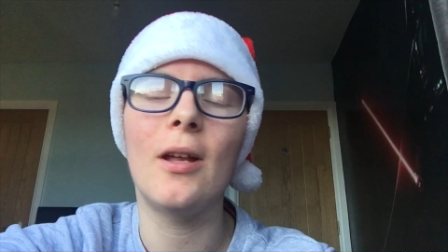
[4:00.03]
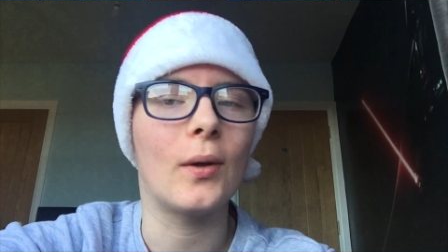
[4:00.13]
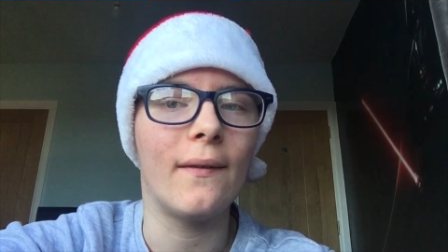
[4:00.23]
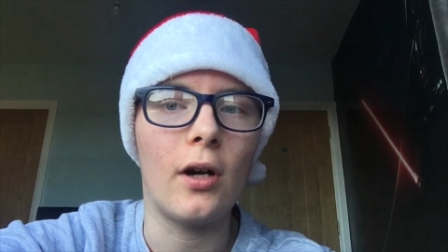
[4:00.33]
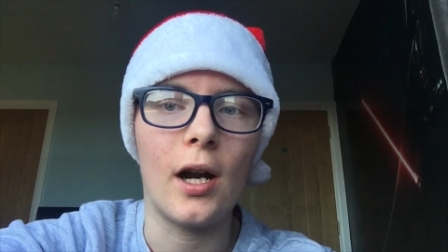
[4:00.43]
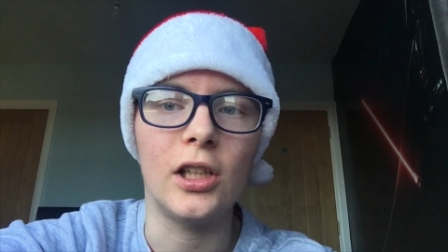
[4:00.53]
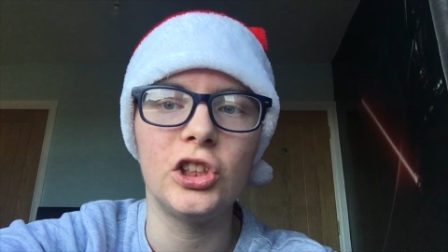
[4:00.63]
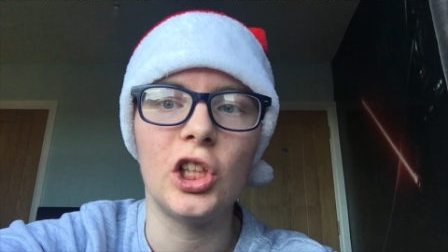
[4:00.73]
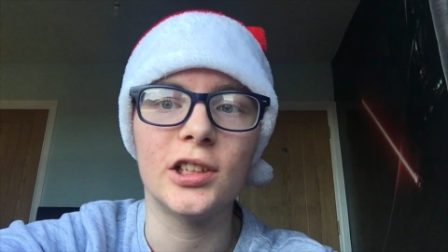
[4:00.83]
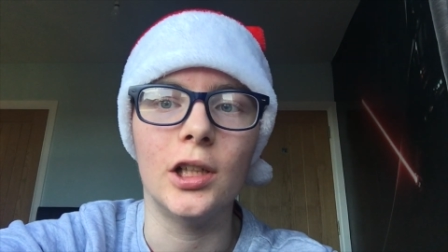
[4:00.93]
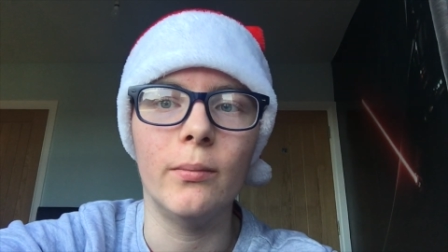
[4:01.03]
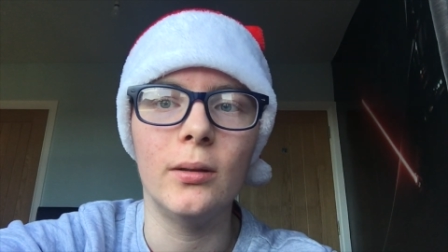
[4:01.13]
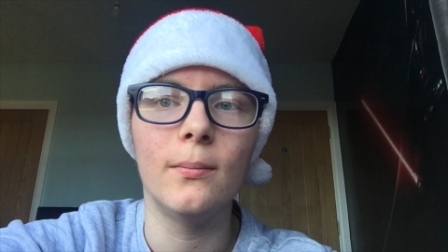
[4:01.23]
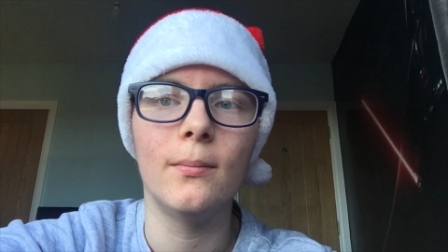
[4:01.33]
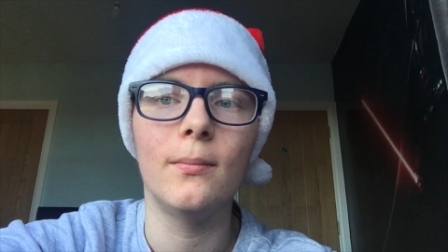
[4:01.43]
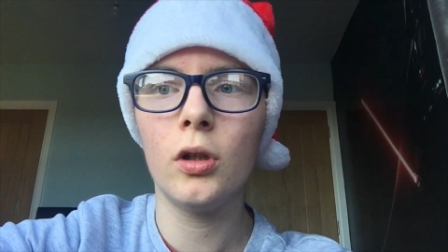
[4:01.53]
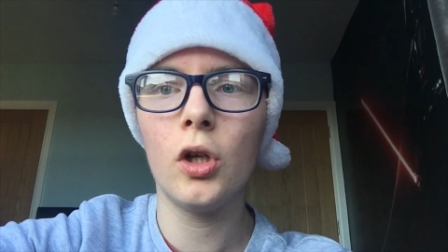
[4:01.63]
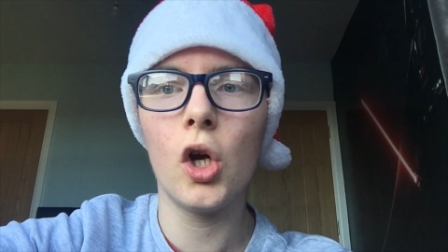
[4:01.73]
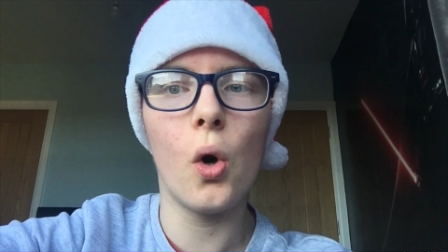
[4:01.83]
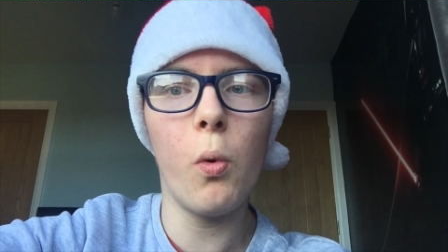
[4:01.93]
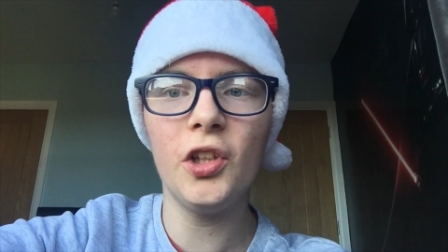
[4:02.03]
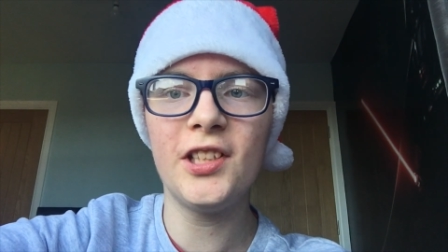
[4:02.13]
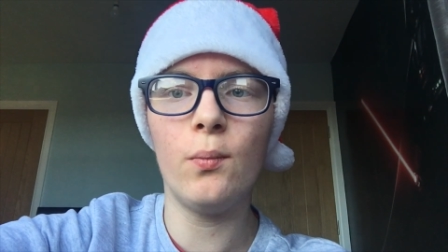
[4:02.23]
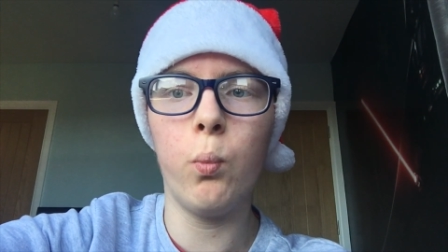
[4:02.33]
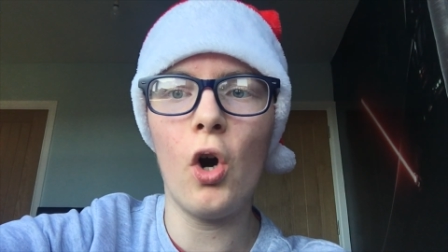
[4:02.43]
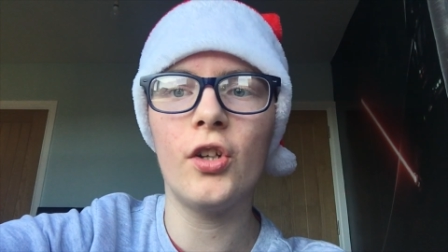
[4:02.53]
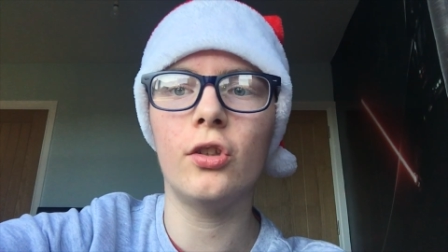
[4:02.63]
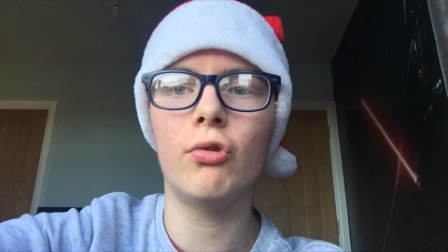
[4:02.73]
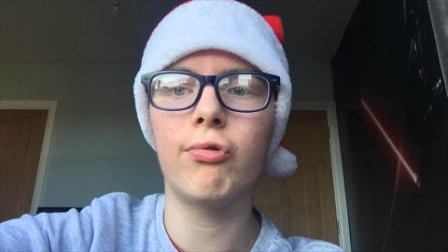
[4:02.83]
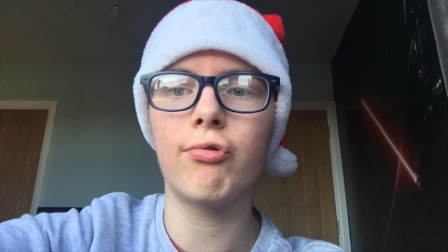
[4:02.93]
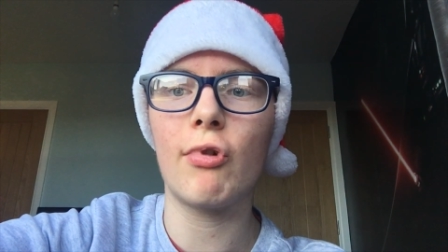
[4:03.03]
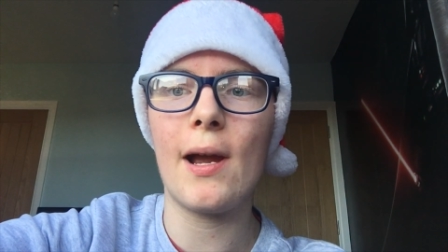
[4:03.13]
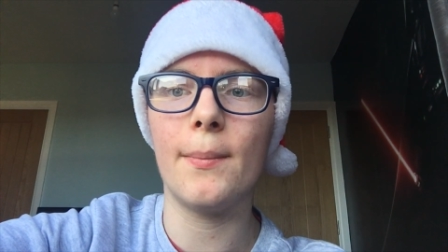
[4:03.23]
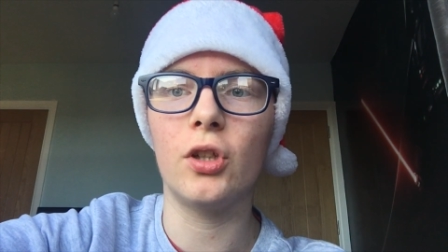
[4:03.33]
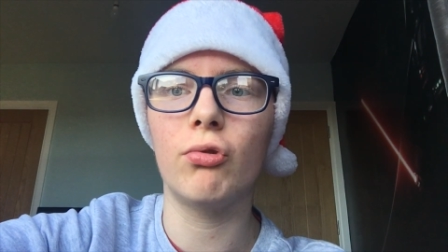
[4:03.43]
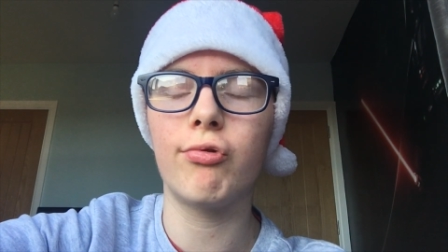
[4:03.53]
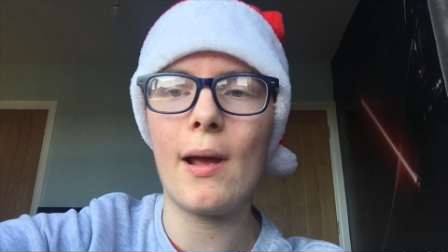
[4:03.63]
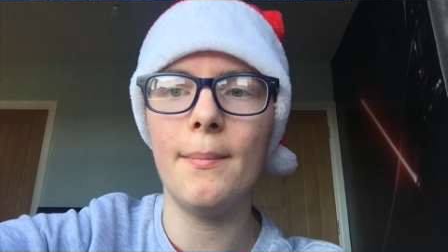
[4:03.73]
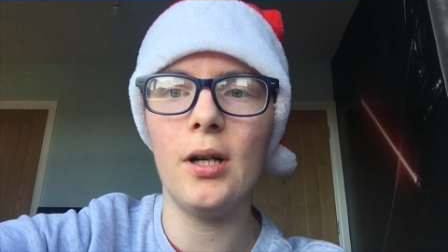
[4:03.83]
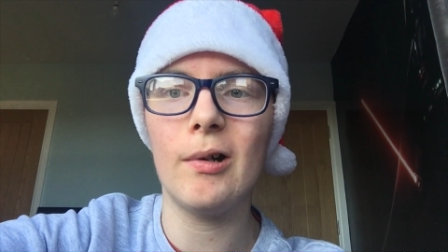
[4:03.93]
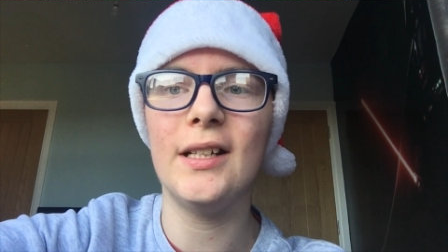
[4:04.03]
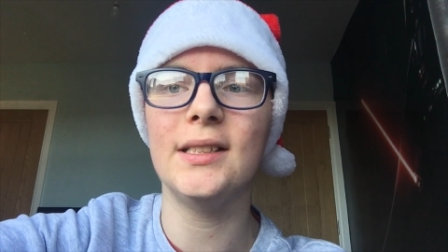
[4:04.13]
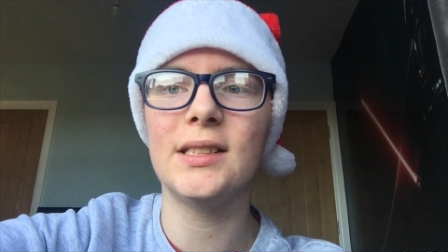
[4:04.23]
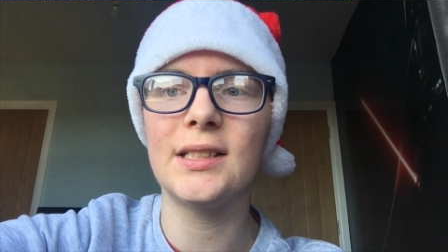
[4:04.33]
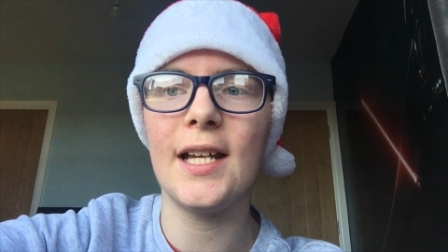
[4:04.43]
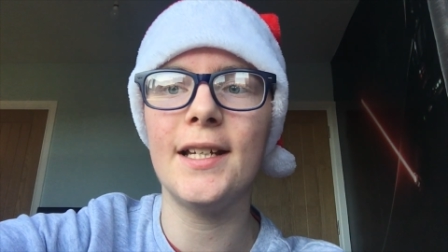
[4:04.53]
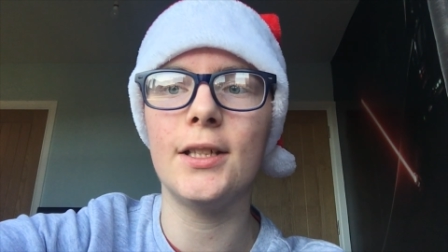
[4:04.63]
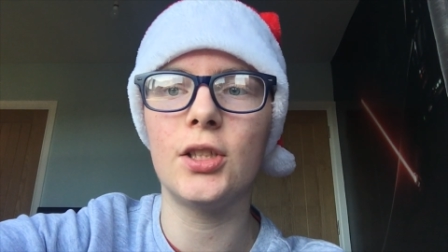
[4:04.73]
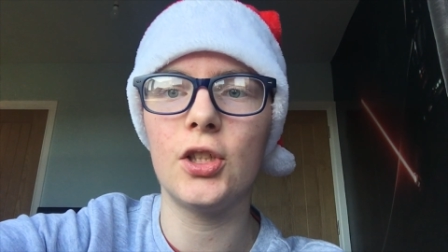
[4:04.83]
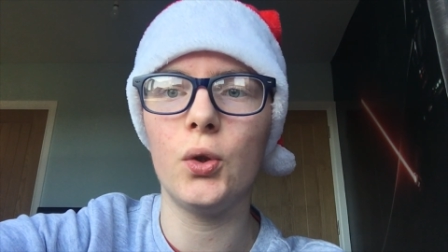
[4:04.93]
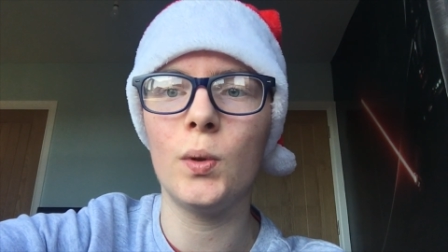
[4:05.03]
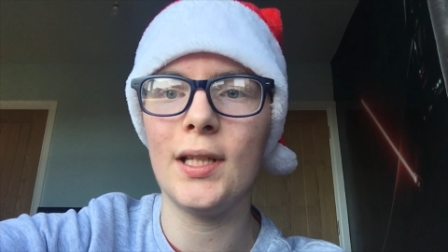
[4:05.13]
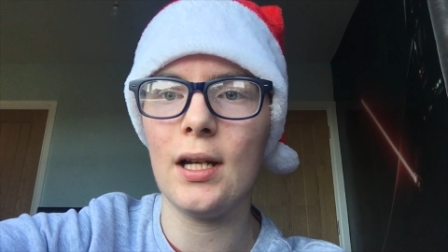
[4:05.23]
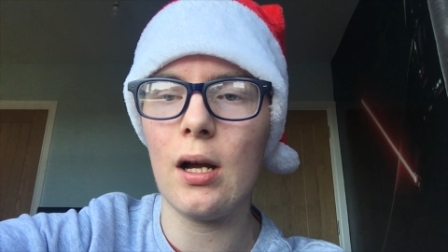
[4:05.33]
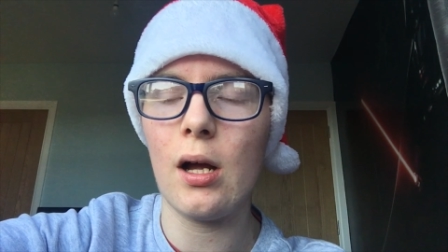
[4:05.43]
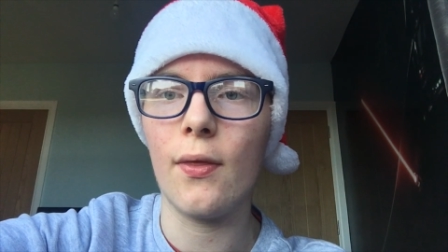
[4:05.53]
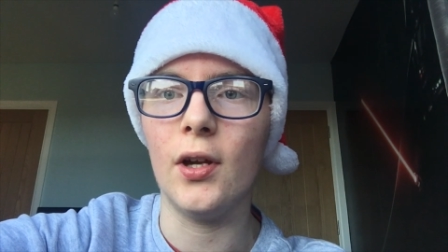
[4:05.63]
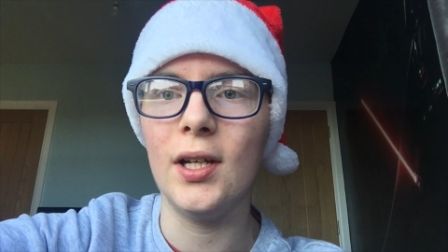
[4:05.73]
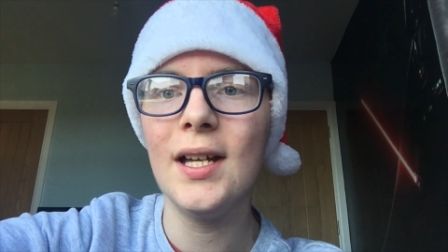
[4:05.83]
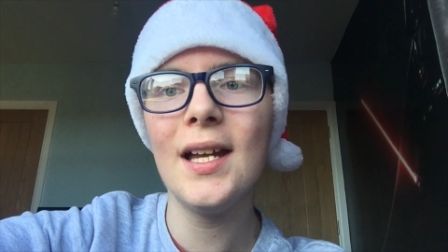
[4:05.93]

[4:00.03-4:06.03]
Okay, fine, I'll shut up. What did one cran cranberry say to the other?